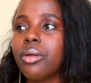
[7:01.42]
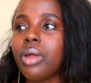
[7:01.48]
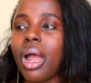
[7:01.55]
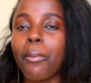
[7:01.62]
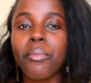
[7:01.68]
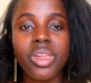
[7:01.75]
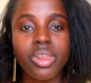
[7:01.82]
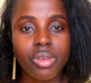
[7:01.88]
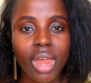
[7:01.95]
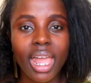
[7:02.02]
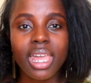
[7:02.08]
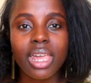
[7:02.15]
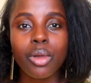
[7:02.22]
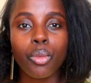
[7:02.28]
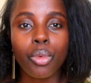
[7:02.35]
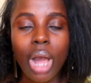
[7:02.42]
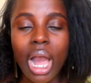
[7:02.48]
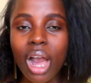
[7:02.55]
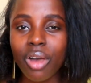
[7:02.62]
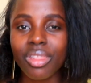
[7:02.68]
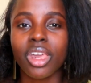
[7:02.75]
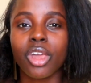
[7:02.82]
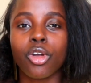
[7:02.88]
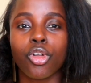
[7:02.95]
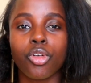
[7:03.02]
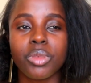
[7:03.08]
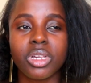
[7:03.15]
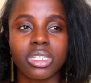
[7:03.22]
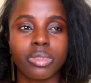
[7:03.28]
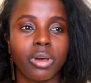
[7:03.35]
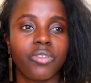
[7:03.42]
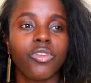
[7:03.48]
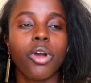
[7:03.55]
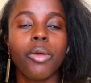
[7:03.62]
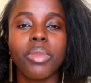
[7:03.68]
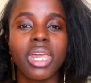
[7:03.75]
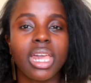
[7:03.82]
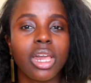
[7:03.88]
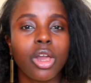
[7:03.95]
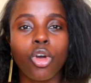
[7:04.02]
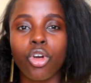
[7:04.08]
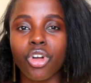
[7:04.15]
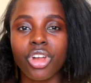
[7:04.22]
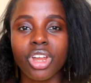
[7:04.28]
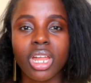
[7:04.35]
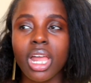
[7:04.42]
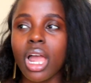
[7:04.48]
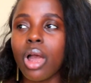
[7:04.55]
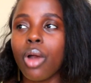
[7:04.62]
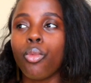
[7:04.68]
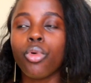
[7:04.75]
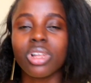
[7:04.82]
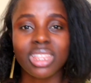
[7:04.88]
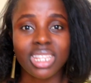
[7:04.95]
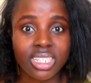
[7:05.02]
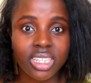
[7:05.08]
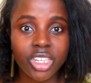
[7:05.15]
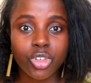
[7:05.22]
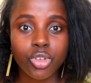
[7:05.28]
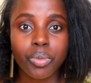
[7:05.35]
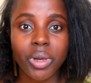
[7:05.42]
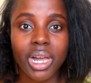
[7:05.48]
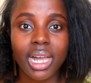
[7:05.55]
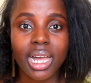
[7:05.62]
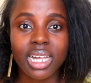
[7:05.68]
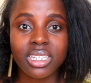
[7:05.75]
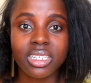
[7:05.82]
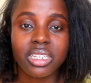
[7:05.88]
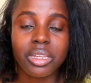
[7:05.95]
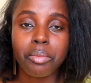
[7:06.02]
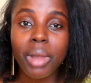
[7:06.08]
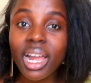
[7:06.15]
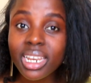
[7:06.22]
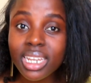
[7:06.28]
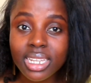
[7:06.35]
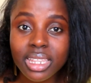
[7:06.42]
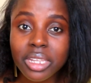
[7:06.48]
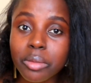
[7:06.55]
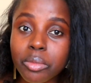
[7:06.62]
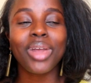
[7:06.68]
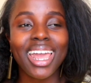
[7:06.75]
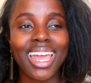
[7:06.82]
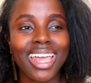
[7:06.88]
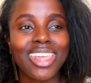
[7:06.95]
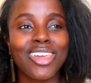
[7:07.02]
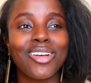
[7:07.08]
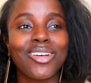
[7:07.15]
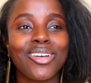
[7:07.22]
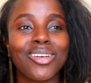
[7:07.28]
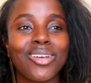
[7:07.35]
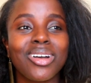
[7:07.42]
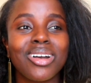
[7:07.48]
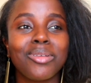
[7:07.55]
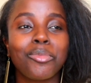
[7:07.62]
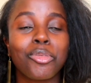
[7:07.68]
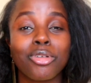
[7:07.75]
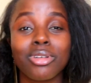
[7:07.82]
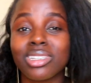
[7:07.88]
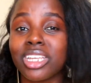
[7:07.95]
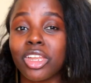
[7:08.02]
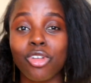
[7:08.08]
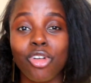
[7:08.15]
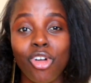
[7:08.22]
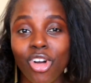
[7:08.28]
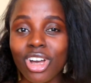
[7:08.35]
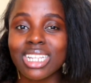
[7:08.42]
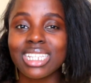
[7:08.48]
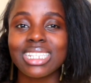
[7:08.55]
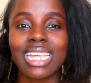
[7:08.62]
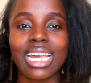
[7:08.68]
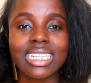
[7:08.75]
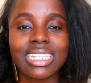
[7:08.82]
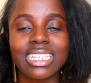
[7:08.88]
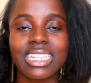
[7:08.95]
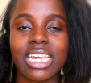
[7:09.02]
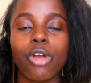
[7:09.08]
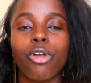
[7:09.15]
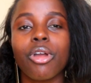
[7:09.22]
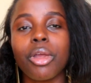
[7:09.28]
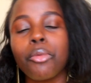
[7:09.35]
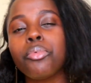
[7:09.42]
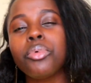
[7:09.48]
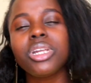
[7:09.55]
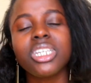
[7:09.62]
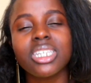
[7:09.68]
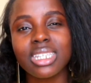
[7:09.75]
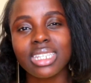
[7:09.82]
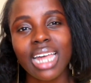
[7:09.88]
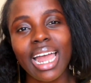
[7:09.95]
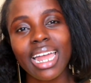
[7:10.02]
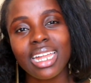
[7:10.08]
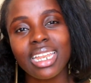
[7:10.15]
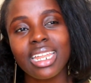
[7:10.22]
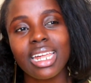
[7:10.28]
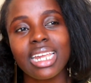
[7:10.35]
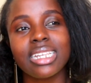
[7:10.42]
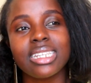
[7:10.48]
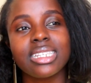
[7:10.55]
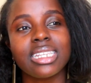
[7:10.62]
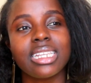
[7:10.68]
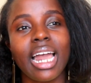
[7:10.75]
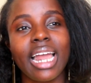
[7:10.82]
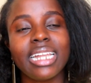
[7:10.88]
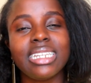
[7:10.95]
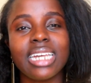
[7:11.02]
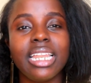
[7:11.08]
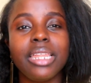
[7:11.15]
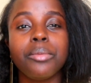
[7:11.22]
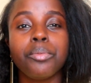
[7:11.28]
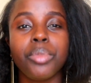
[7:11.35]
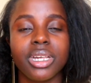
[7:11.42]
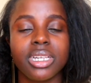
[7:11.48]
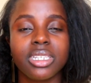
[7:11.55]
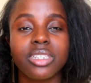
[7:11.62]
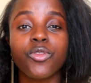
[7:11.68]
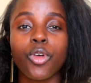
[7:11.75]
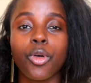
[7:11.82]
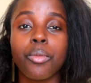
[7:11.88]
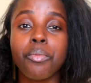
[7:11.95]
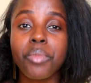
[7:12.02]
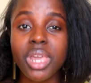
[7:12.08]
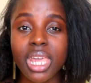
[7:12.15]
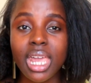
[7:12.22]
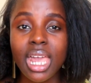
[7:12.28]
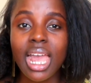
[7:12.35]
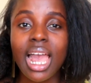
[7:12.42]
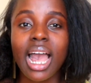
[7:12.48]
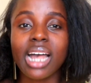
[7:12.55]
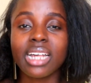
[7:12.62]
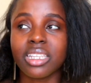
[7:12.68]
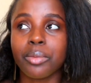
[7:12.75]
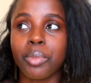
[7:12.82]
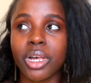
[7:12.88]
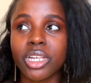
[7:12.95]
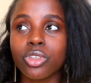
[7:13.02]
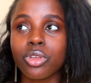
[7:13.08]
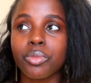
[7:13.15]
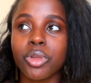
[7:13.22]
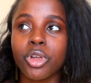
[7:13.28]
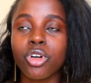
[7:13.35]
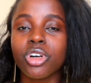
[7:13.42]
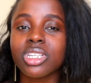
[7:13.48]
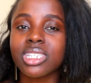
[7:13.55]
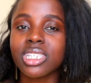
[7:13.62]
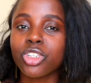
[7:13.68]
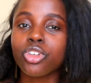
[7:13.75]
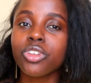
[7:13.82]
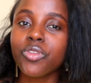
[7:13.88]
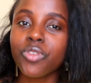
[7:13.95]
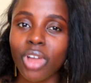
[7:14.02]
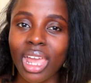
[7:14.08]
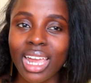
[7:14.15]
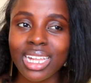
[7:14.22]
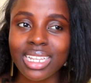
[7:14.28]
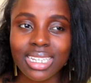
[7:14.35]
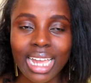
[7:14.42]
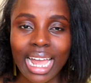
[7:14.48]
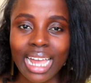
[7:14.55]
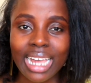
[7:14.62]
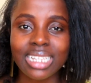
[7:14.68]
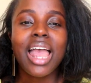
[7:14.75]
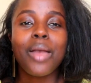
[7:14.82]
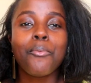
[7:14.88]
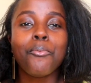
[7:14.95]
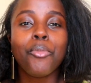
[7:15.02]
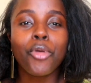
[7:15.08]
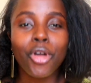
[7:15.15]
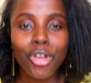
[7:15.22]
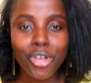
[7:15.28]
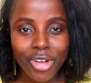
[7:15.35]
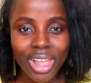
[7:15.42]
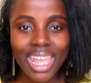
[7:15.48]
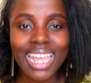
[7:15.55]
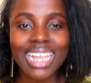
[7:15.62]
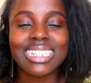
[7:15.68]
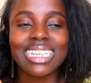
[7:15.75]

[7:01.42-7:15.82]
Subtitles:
mirroring how the economy is performing or what the central bank has demanded them. Weigh your pros and cons and see, okay, which side is ideally best for me as a person. Because don't forget, guys, borrowing is